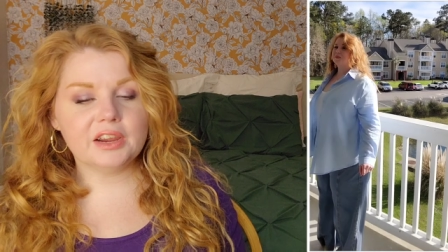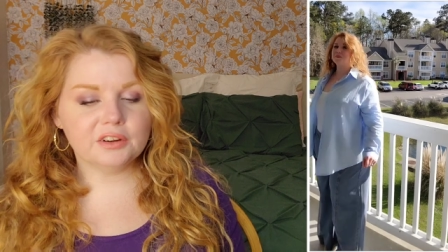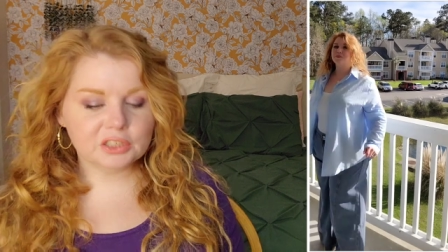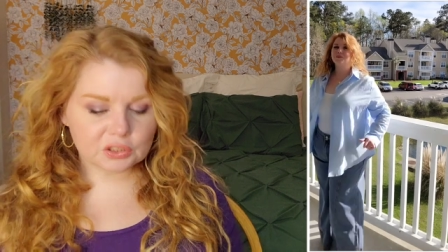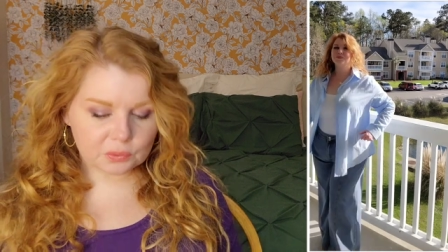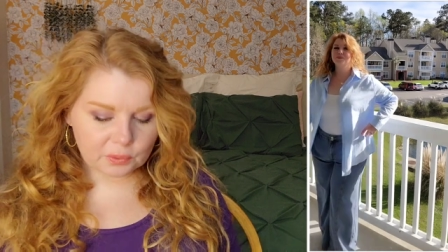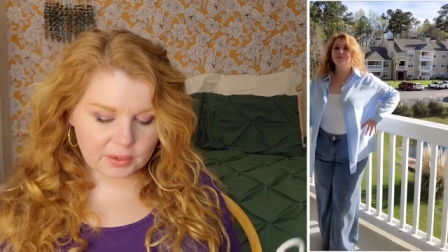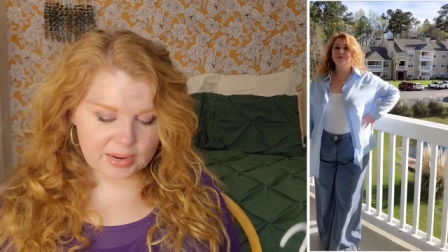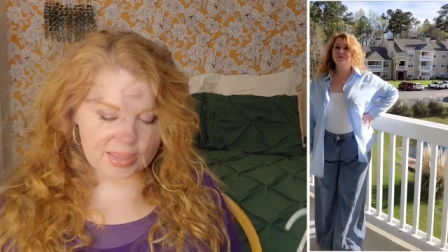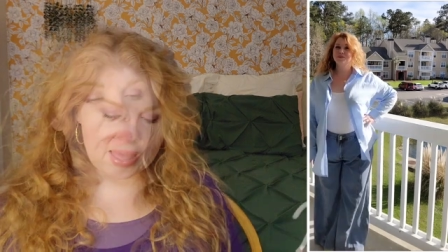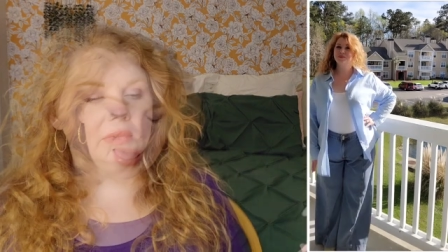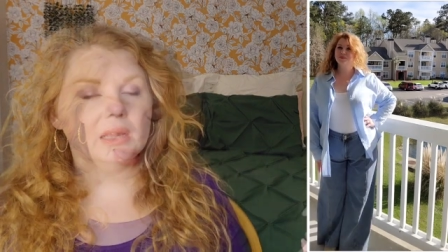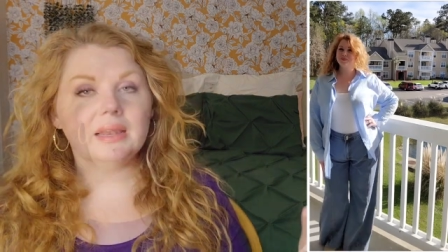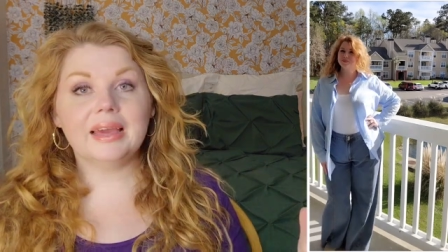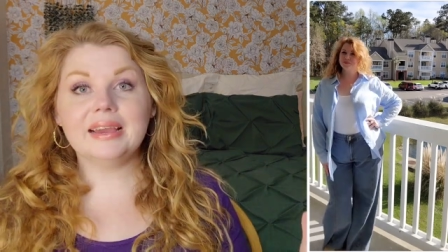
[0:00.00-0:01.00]
territory.
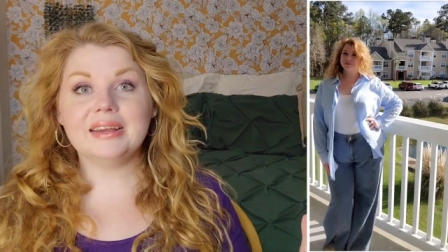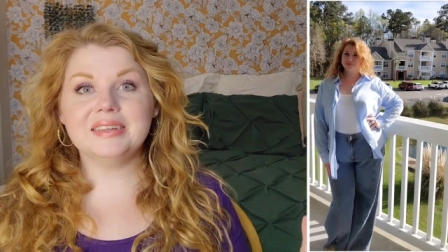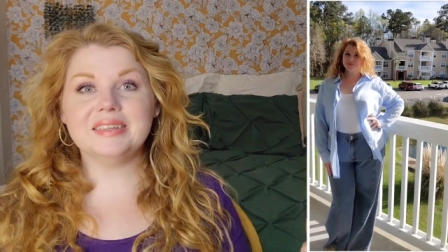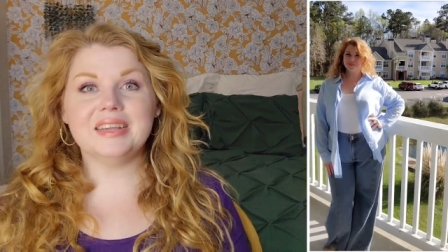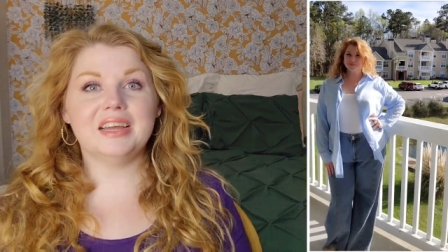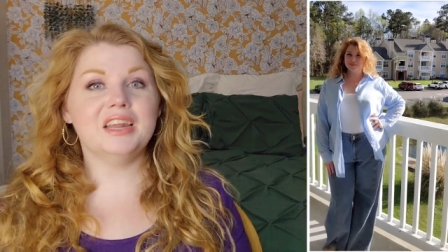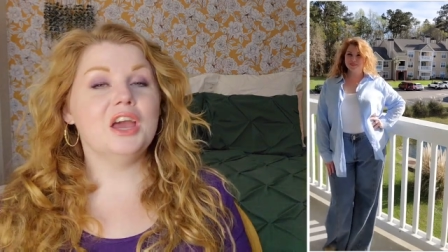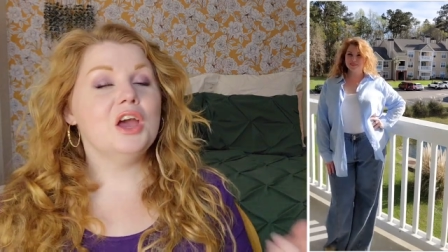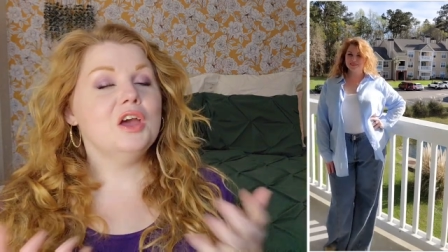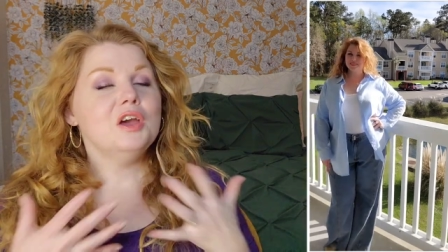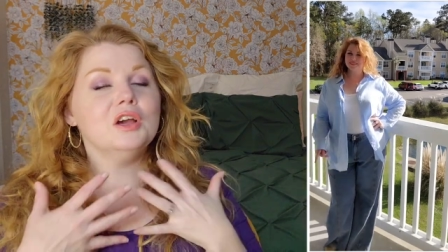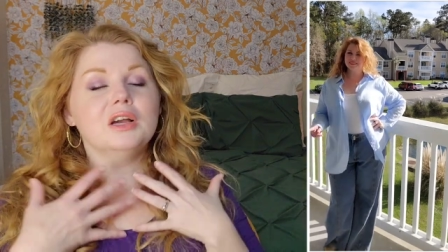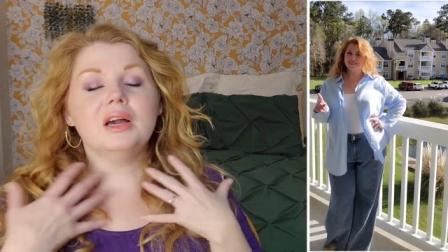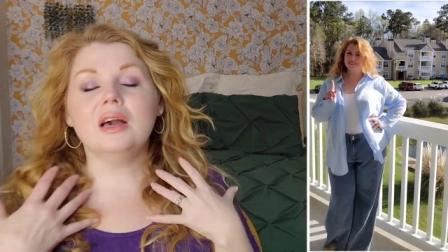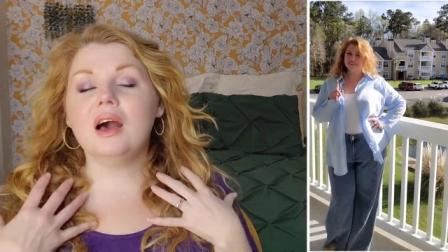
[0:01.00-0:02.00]
Like I said,
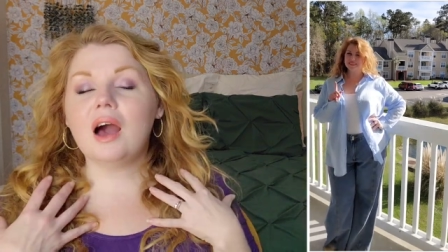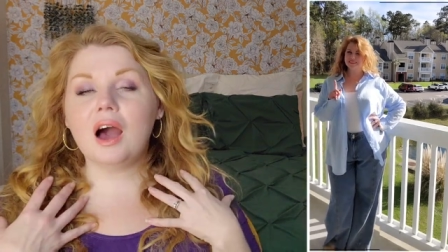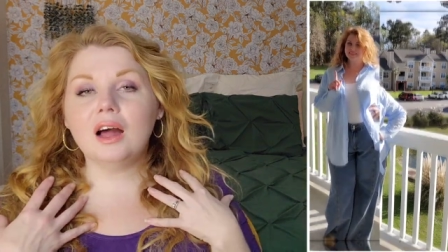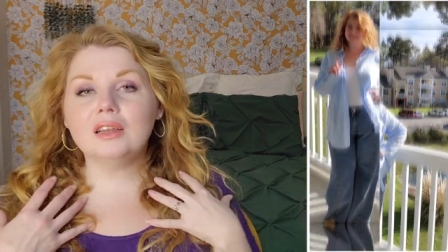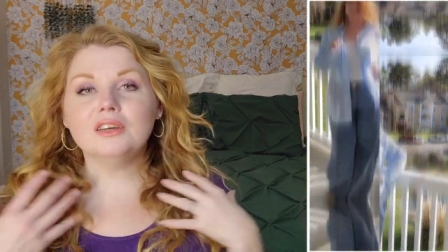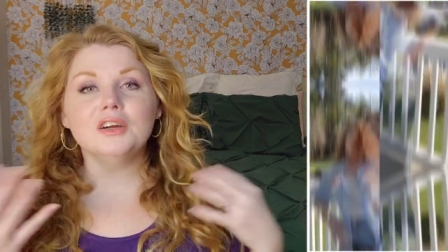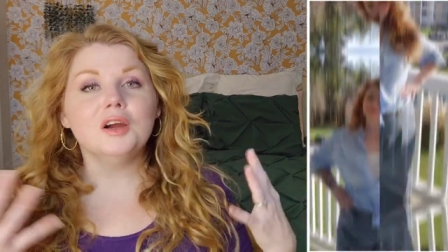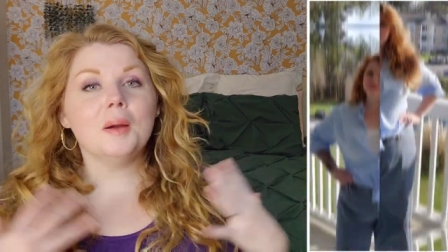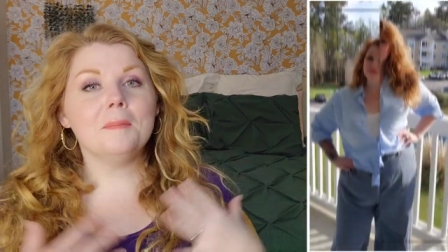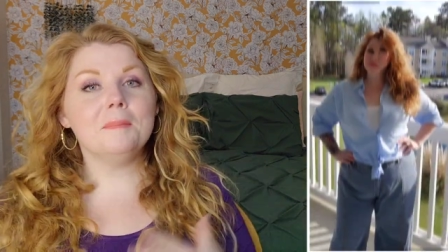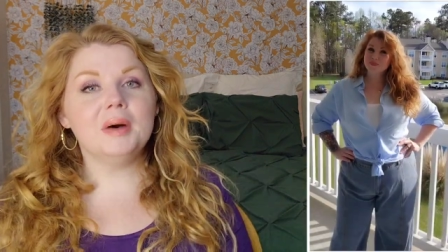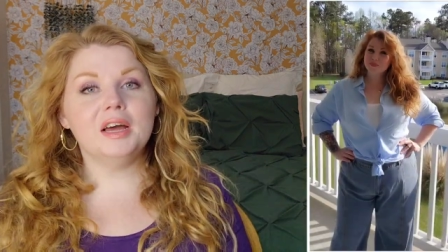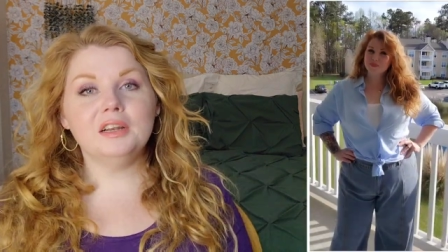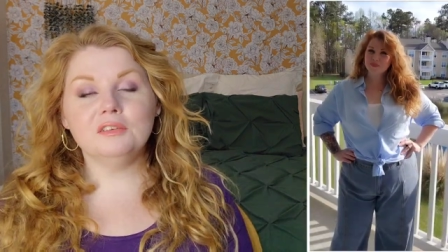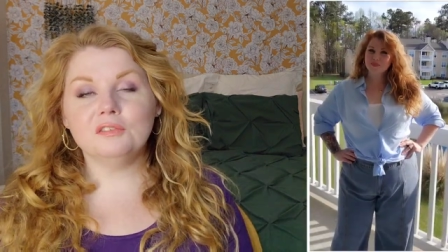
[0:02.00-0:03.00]
collar,
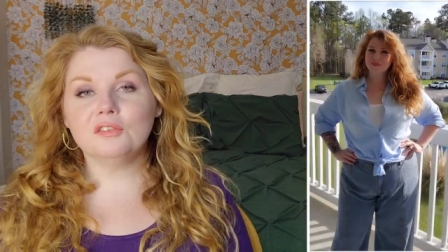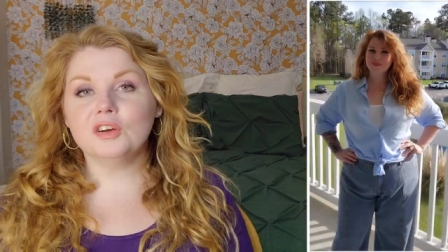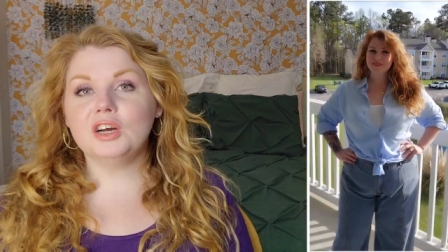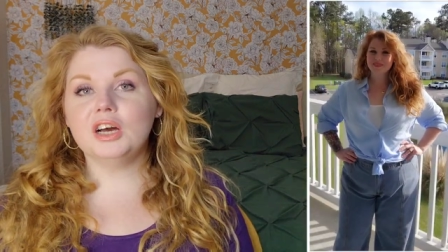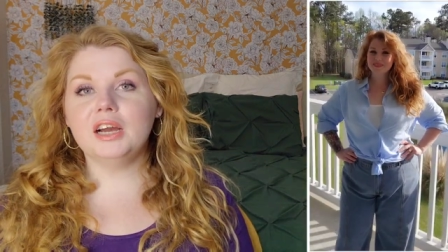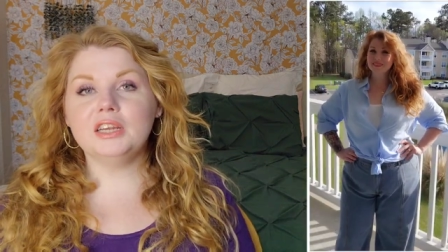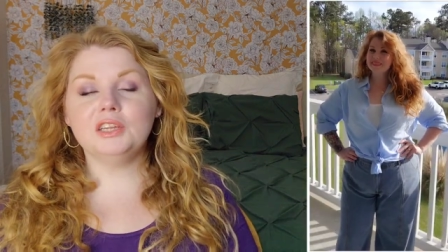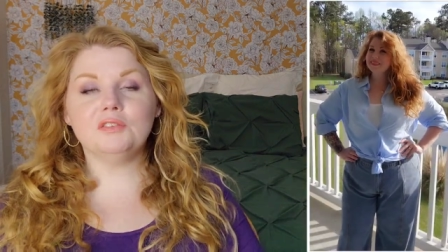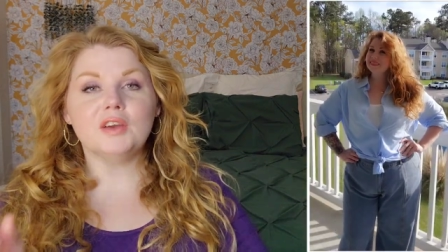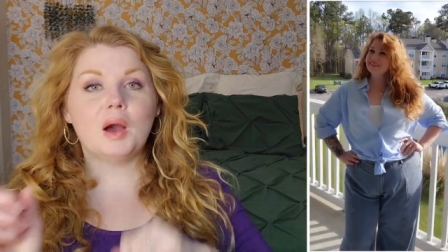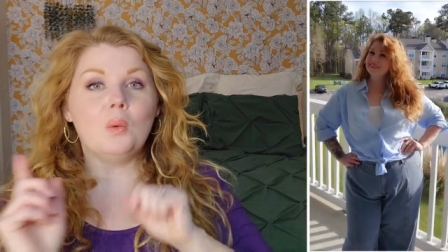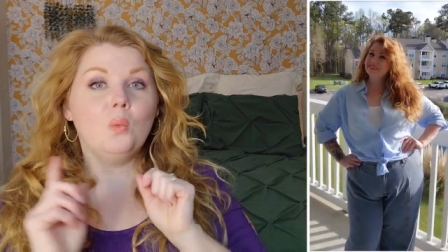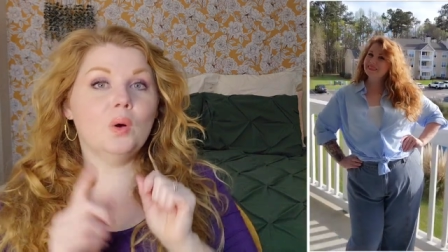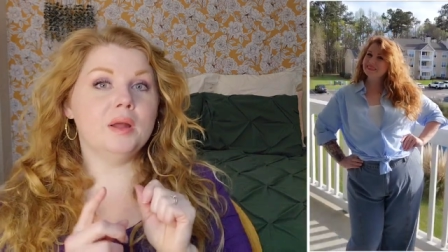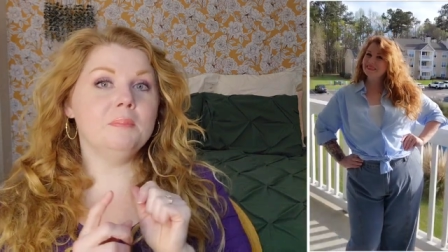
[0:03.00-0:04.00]
button front, you've
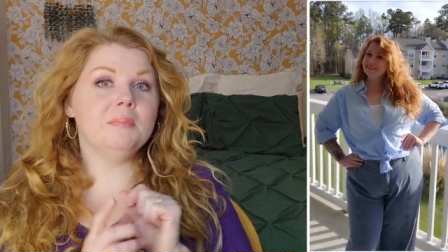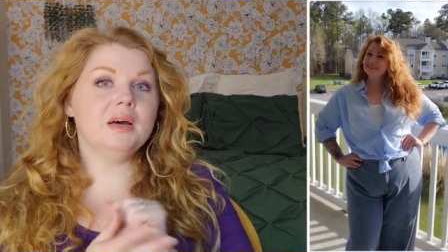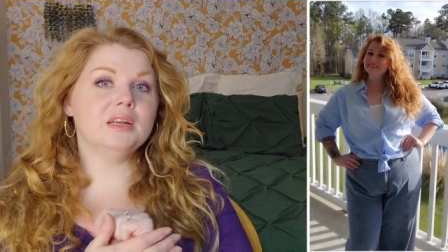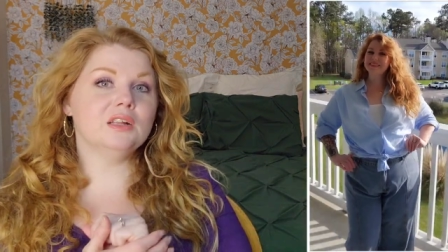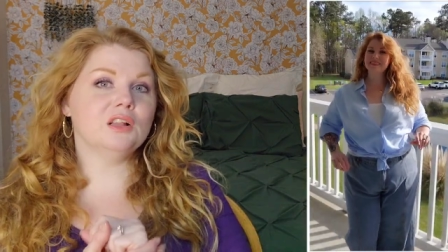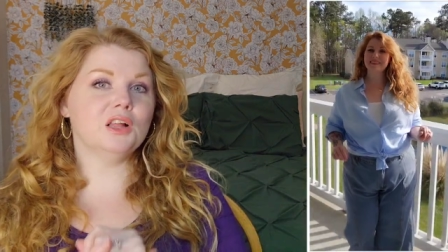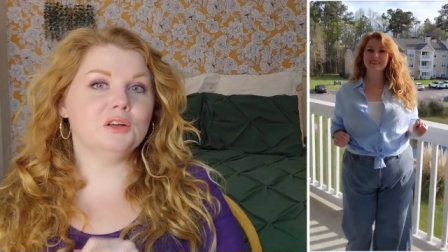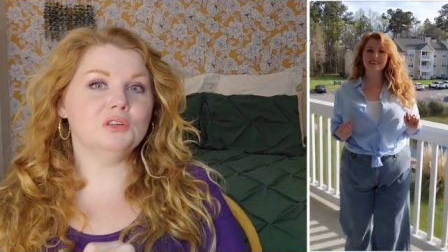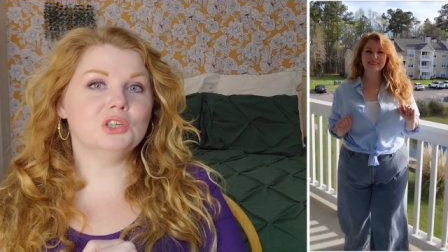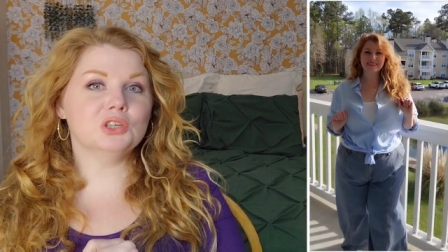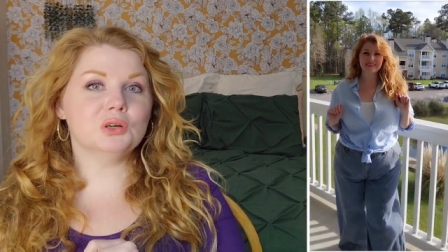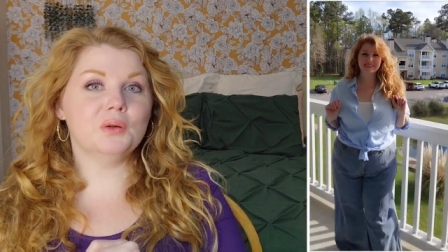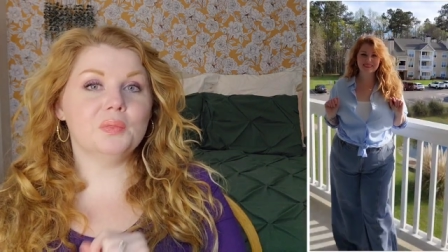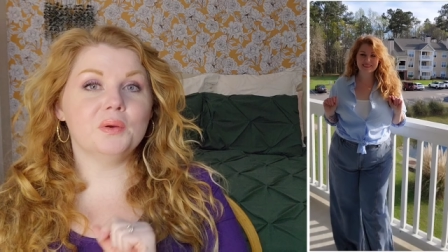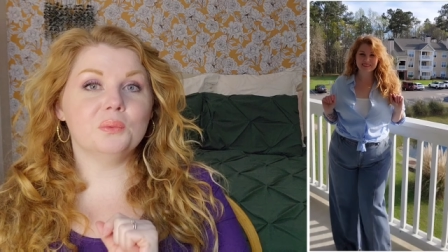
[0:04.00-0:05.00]
got one button
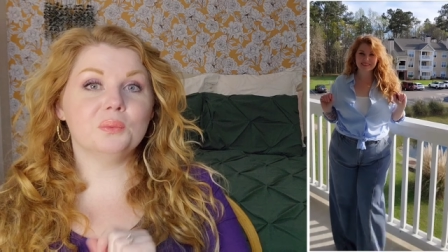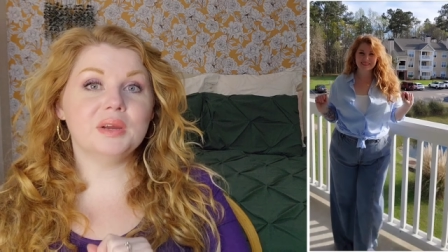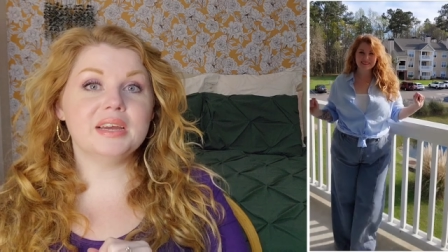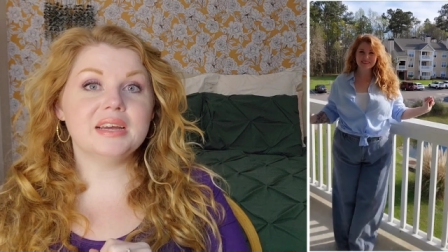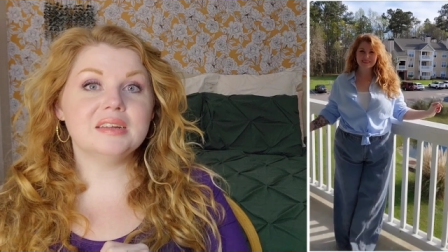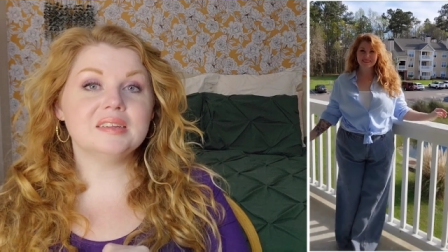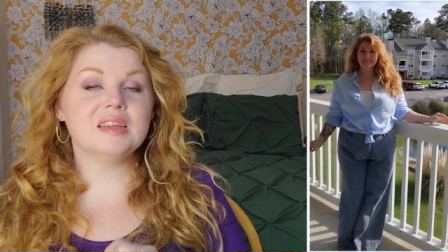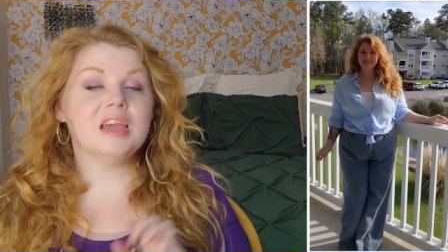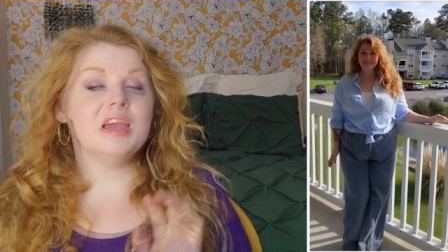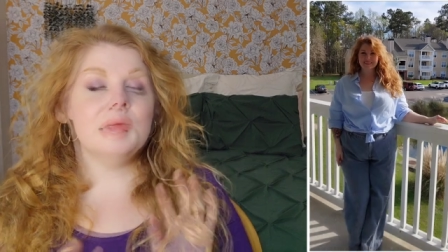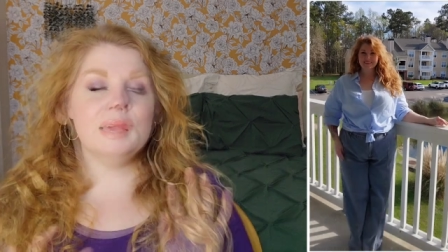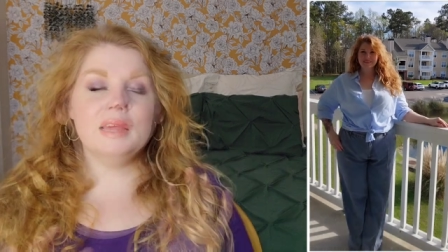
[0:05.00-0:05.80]
closure on the wrist,